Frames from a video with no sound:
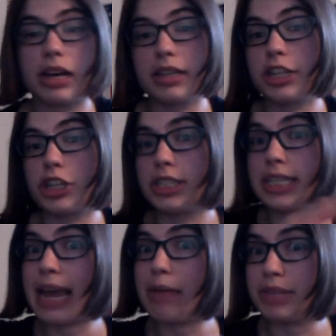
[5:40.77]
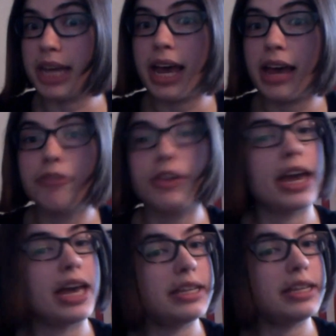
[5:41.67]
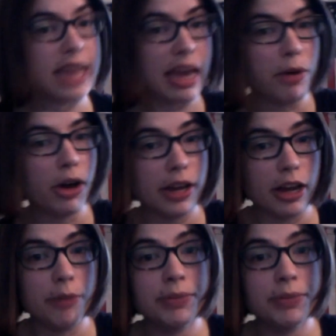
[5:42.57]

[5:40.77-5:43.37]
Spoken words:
such as game dev and game audio.